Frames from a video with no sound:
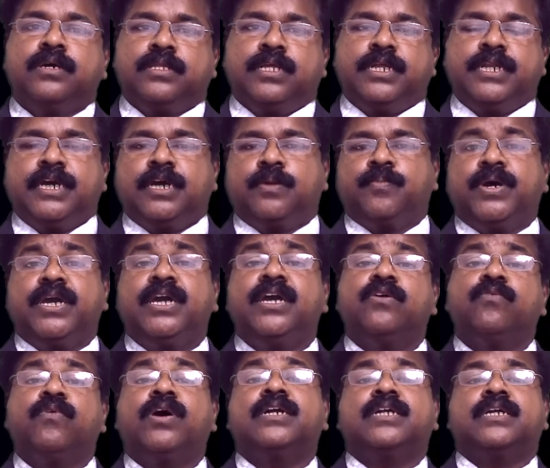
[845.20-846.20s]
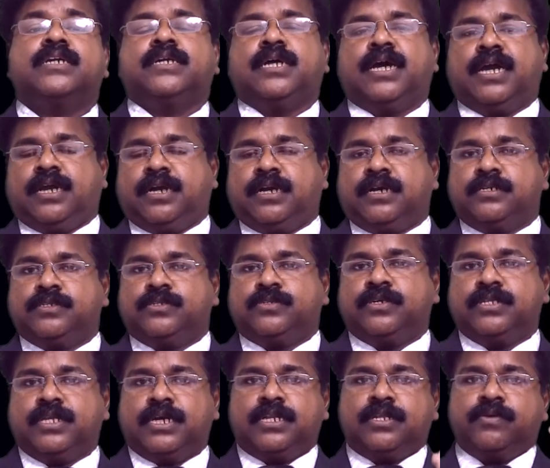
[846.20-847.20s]
the nearby water tank,
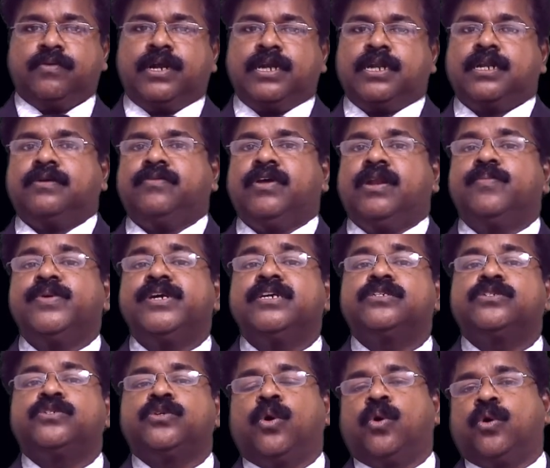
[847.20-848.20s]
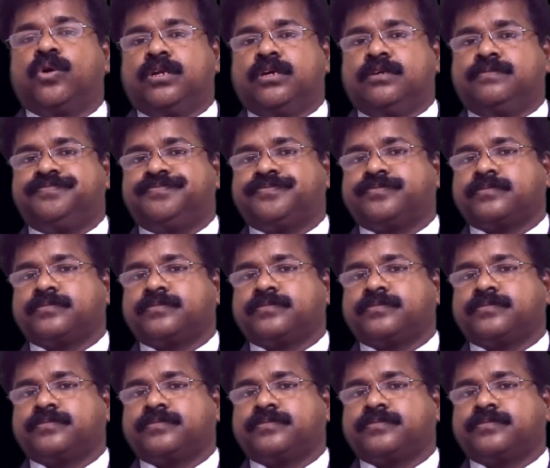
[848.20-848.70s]
so that the water will be stored.